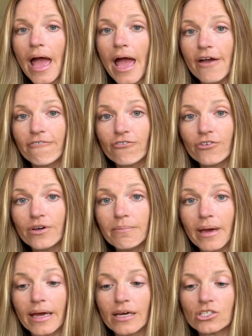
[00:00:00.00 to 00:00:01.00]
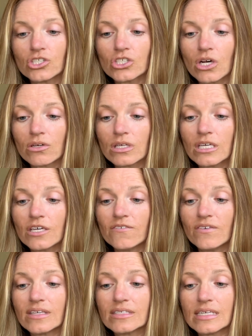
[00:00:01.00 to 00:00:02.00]
Every man shall
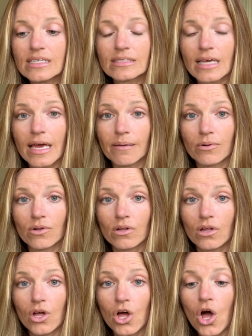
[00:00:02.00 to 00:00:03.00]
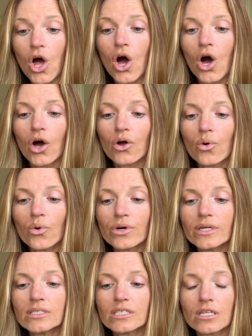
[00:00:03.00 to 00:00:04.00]
give as he is able
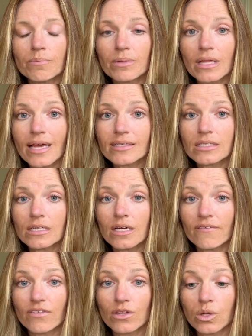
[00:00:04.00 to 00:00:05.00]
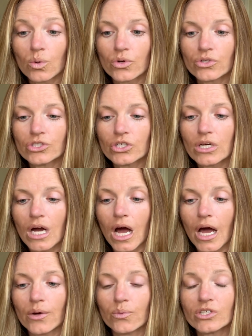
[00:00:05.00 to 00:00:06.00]
according to the blessing of the Lord your
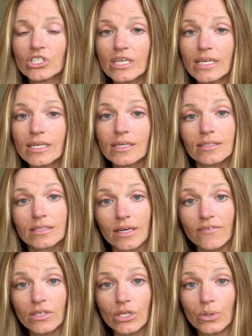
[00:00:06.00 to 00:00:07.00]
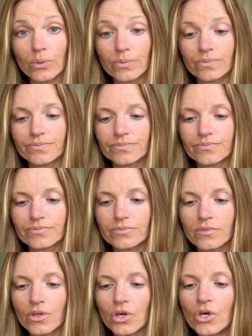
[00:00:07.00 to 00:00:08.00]
God, which he has given you.
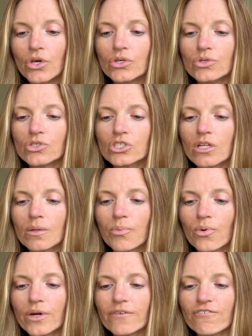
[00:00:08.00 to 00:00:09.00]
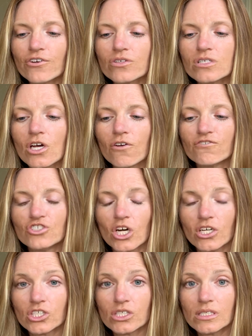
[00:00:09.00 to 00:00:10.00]
You shall appoint for yourself
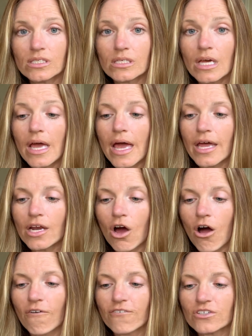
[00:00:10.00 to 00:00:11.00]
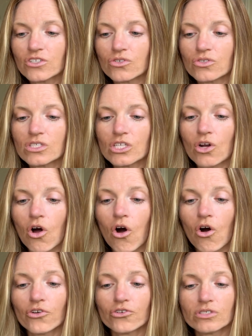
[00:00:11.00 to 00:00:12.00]
judges and officers in
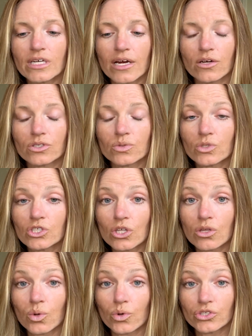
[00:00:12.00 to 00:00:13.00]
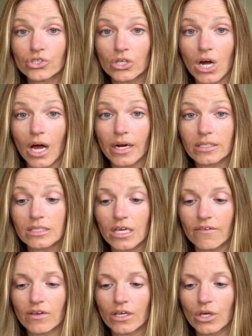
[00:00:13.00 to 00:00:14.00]
all your towns which the Lord your God is
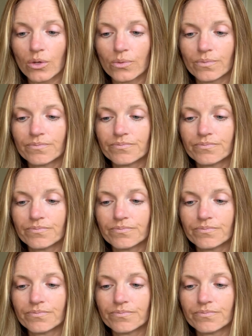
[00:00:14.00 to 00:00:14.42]
giving you,